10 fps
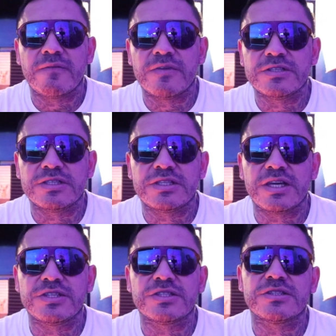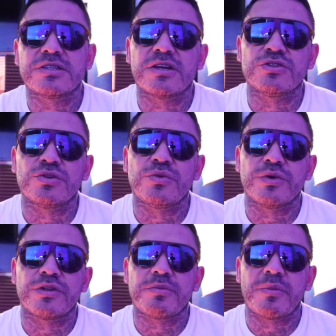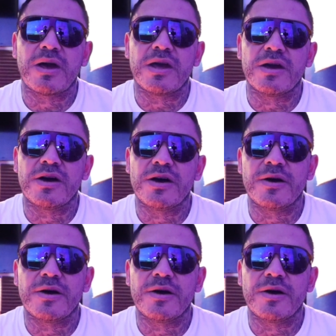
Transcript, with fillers: visitation schedule with my